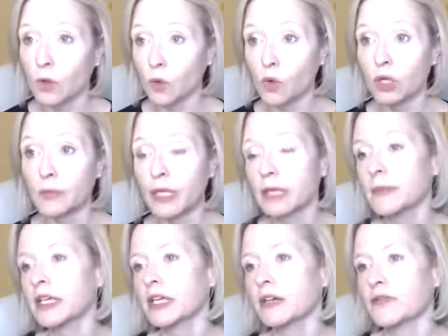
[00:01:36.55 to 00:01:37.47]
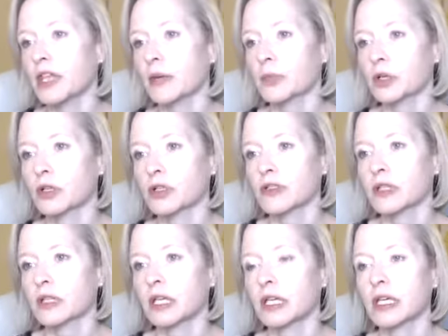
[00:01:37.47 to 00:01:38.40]
or maybe if that
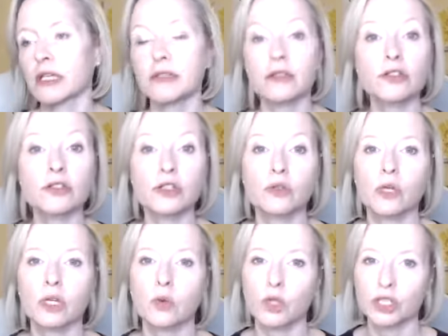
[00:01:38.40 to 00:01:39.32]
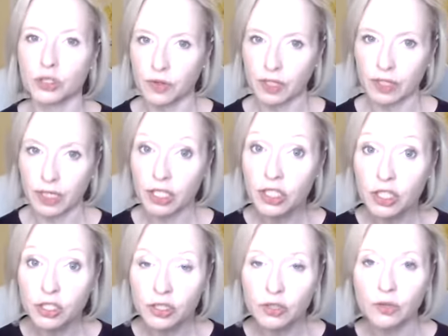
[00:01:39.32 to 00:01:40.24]
person isn't doing what you think they
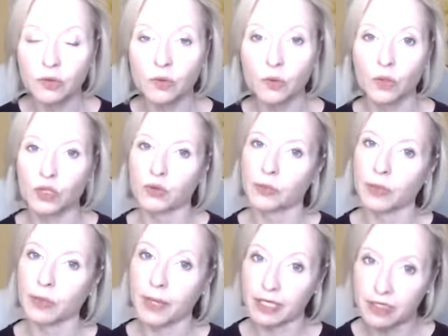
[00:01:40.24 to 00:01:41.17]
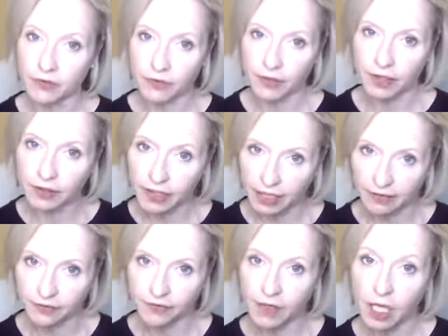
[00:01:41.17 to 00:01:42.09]
should do, which would be best for their
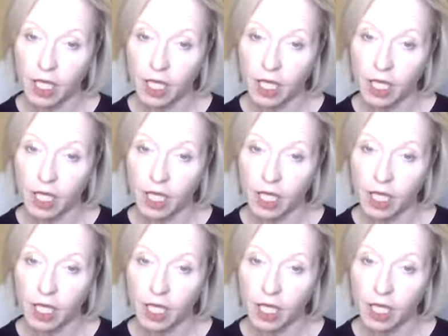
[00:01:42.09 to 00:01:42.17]
life.